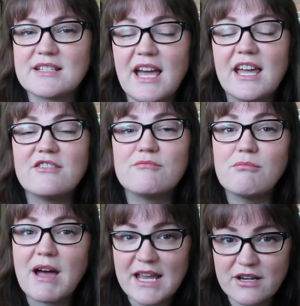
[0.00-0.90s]
kind of
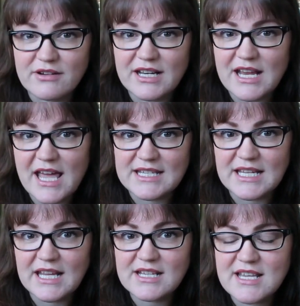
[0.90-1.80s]
migraine
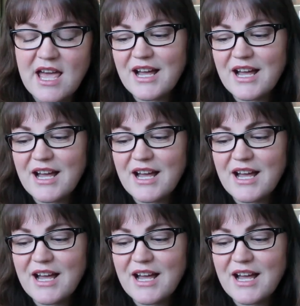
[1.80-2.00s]
headaches.